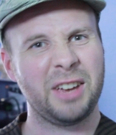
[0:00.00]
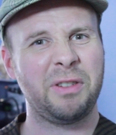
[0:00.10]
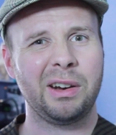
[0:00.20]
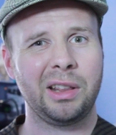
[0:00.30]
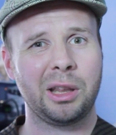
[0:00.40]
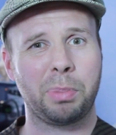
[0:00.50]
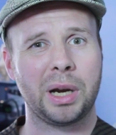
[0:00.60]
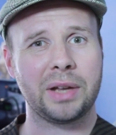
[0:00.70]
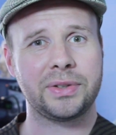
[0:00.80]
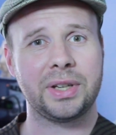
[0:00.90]
If hearing the
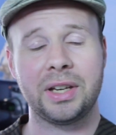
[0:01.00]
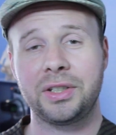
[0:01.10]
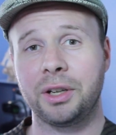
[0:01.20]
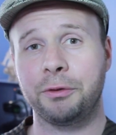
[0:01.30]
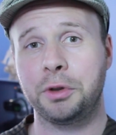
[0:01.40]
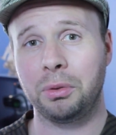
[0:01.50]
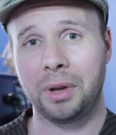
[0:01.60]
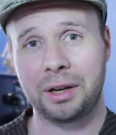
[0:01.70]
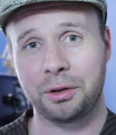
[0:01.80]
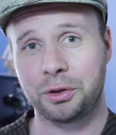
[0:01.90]
pronunciation of two
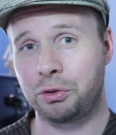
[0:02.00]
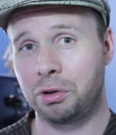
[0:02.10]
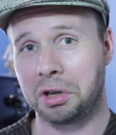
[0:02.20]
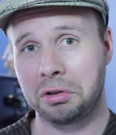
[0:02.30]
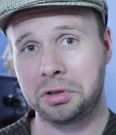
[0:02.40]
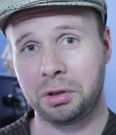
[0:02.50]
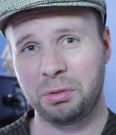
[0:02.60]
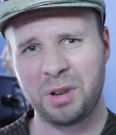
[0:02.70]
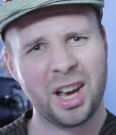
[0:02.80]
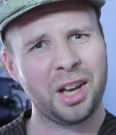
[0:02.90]
letters triggers
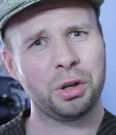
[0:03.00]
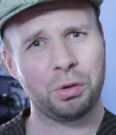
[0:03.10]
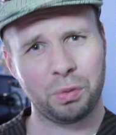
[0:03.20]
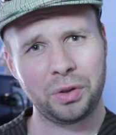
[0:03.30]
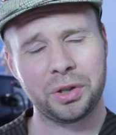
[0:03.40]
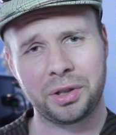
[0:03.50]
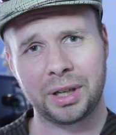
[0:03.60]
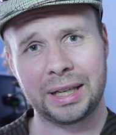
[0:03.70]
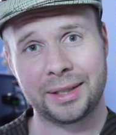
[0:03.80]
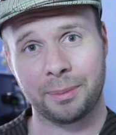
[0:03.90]
you, you really
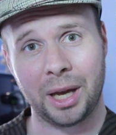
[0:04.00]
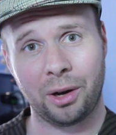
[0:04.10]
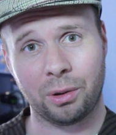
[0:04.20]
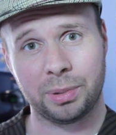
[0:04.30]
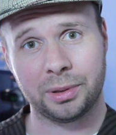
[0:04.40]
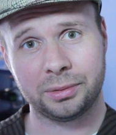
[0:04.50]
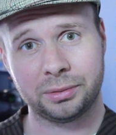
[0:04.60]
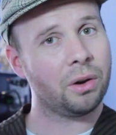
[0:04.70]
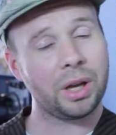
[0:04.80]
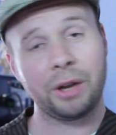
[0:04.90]
should get some help.
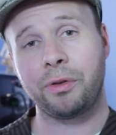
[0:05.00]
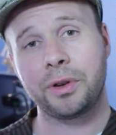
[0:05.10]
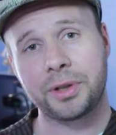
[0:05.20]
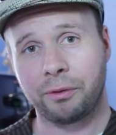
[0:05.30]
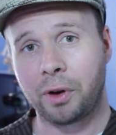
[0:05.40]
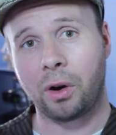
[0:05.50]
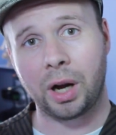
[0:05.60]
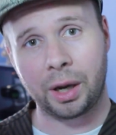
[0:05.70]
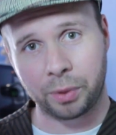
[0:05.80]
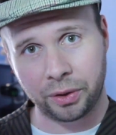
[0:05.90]
Okay, first of all,
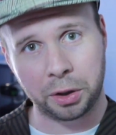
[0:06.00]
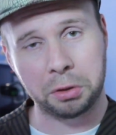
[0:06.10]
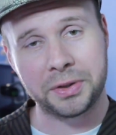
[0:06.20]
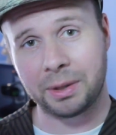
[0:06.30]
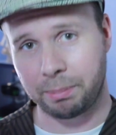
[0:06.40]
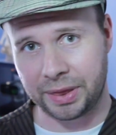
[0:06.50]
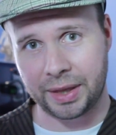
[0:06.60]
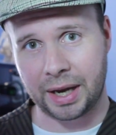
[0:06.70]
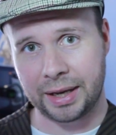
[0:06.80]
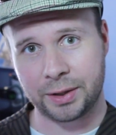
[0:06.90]
I really do
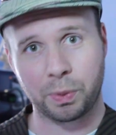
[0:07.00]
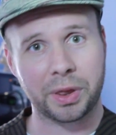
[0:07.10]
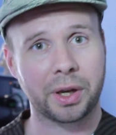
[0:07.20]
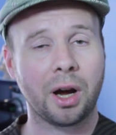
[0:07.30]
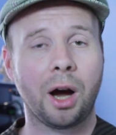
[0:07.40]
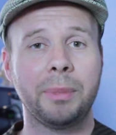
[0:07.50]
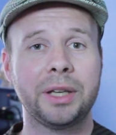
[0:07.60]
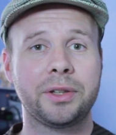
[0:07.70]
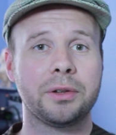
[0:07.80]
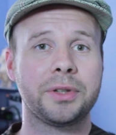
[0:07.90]
sympathize with the
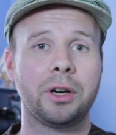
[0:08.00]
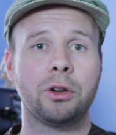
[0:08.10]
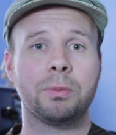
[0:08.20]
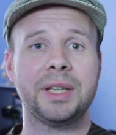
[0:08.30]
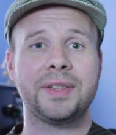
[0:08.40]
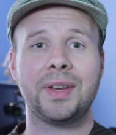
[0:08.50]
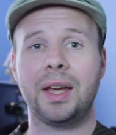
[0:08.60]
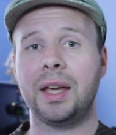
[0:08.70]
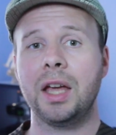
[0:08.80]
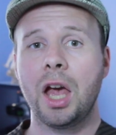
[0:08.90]
commenters hearing me
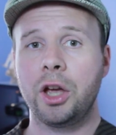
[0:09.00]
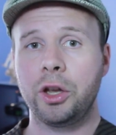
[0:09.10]
say